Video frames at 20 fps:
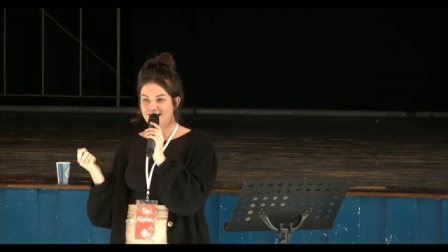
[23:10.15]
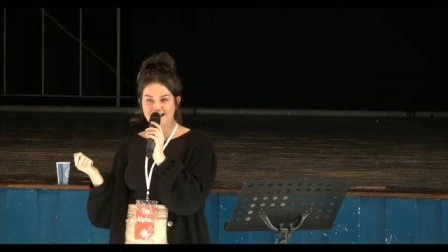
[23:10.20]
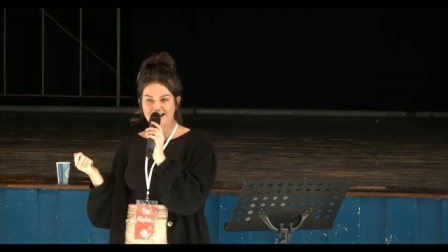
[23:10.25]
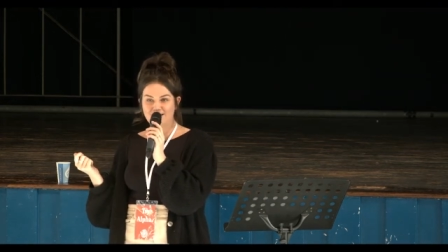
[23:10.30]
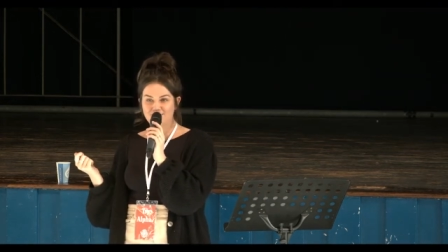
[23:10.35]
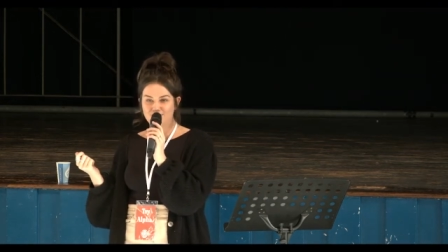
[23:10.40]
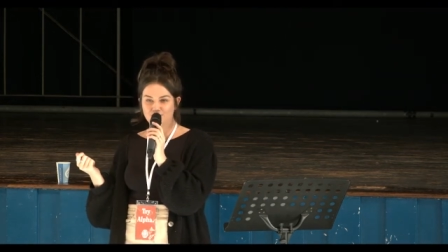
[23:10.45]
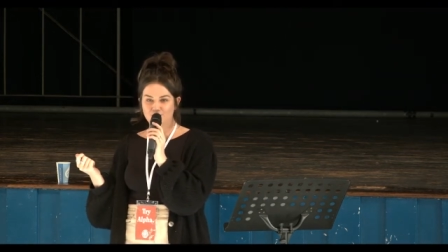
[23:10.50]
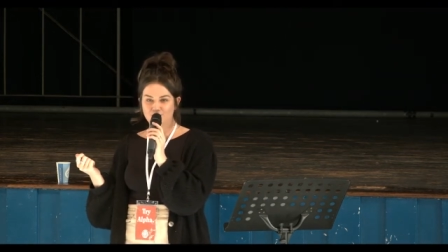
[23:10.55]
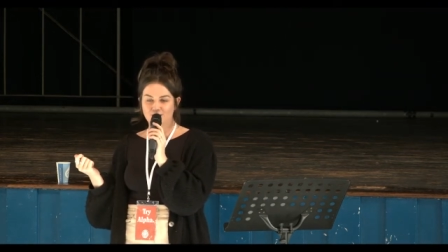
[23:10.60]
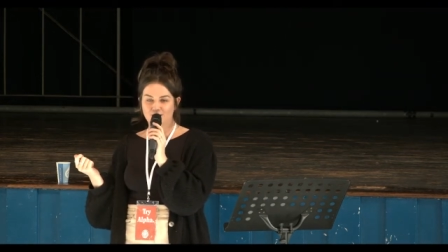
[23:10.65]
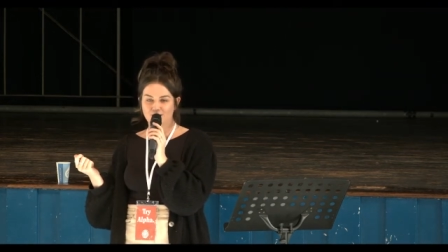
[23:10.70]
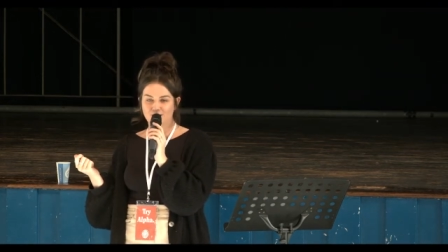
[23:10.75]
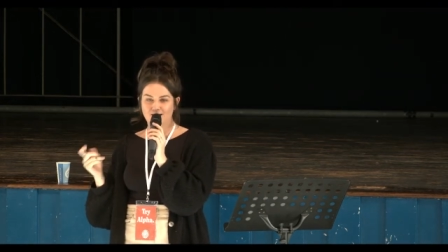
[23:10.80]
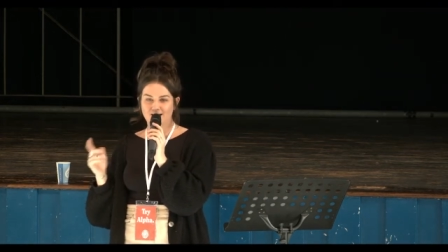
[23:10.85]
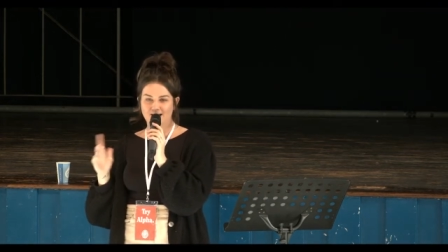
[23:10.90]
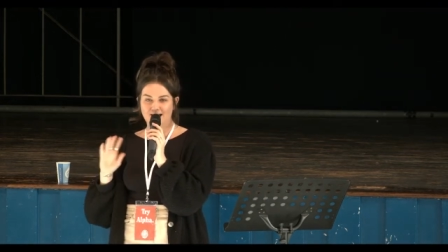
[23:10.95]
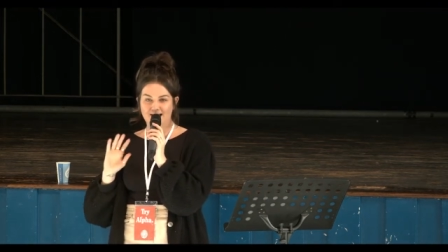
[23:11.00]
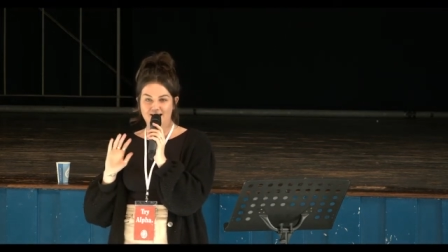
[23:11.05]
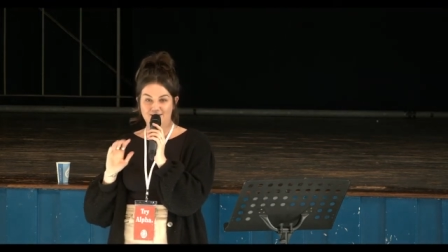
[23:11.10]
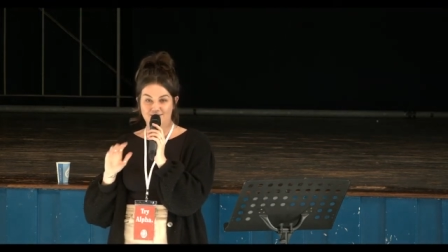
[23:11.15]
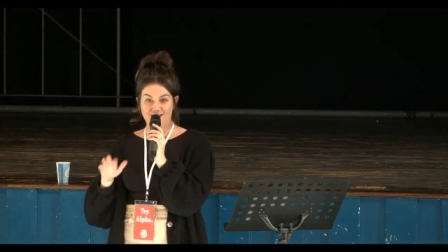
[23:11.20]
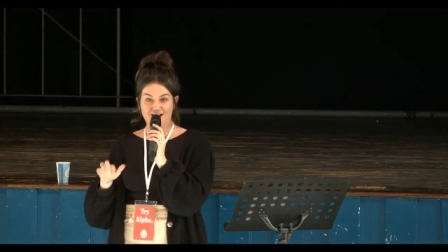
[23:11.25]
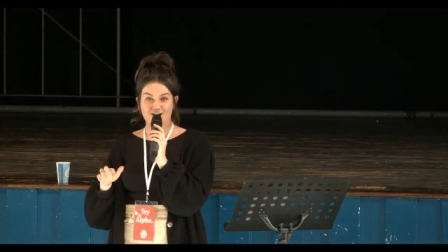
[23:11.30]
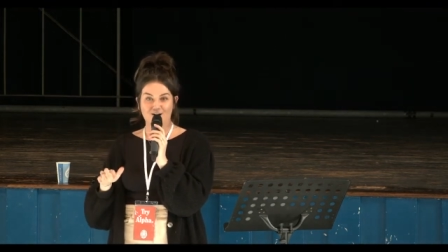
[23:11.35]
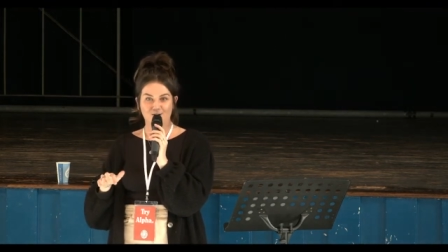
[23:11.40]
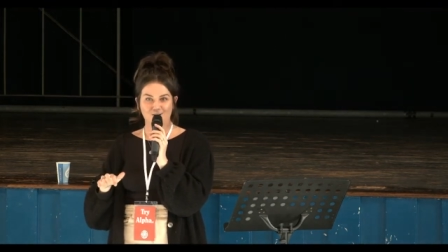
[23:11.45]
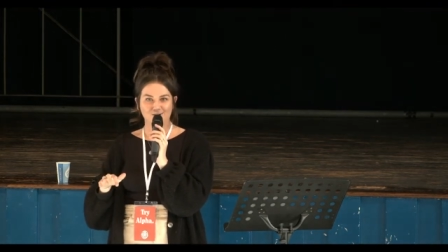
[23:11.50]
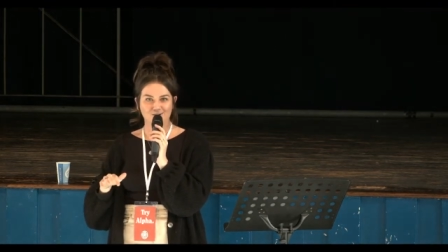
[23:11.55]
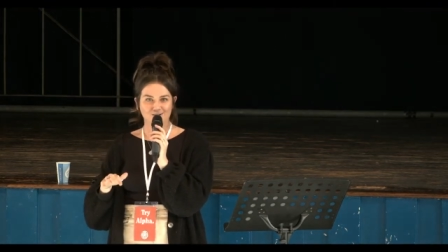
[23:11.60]
and have a little look at
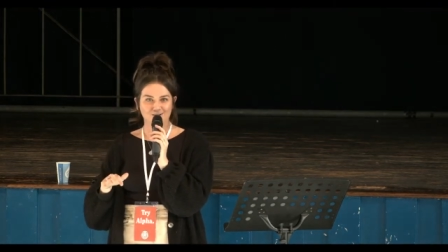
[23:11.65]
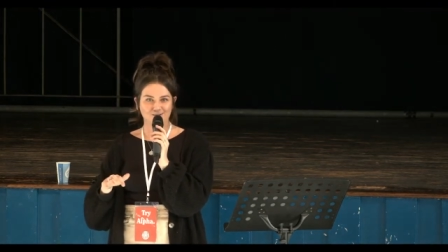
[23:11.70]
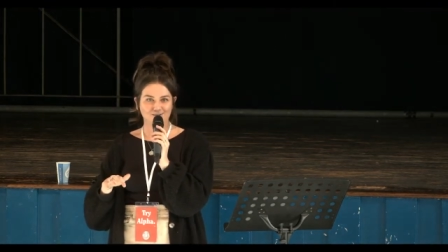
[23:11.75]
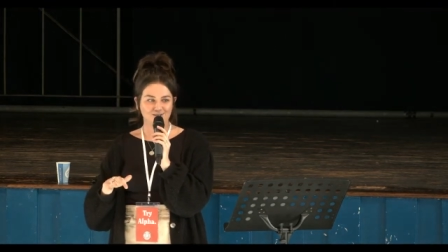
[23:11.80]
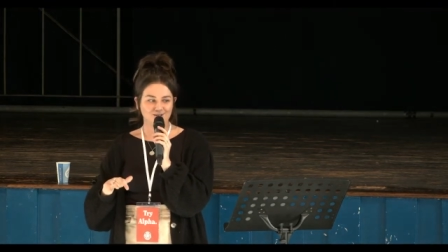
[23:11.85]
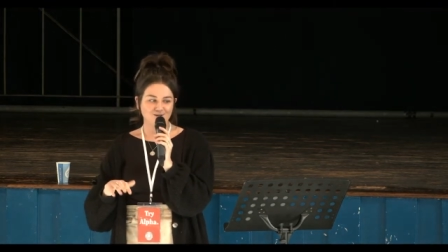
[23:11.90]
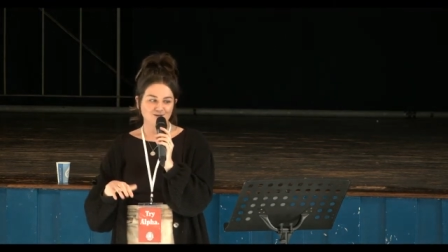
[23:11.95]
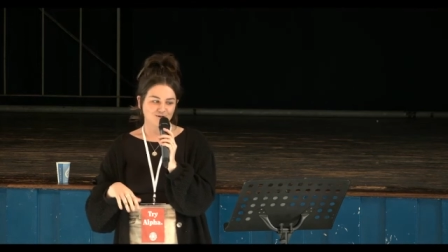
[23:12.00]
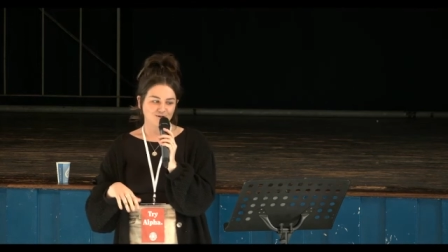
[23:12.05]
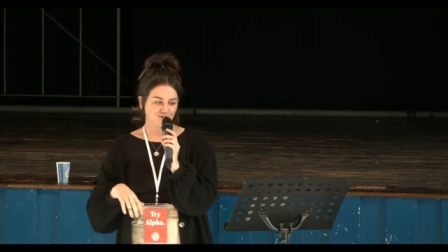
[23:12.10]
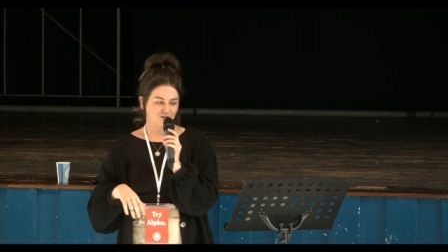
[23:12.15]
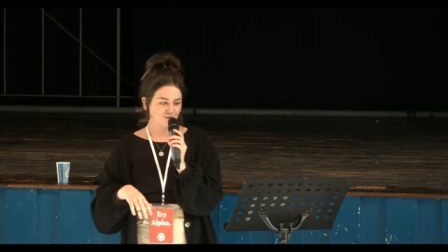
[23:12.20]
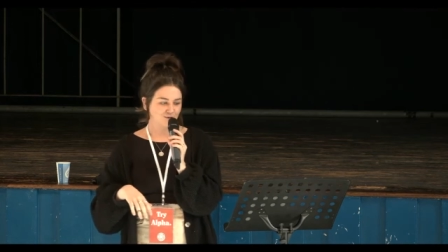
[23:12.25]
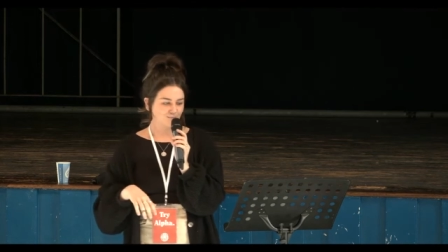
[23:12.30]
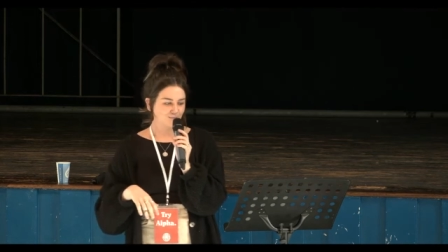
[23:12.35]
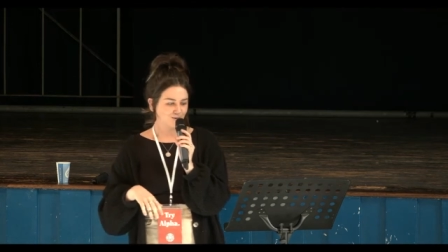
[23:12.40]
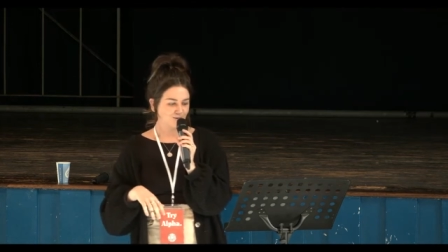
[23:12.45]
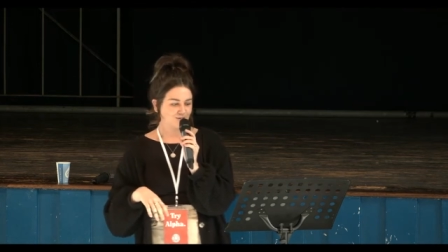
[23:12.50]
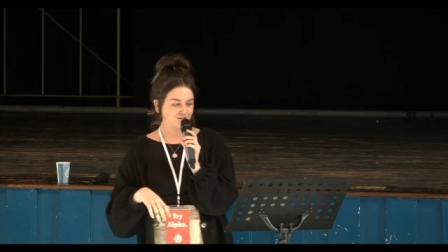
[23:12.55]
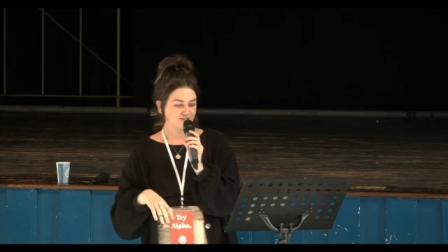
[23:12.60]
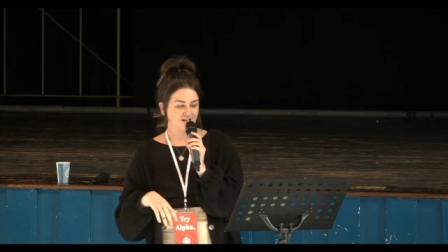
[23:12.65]
that on YouTube because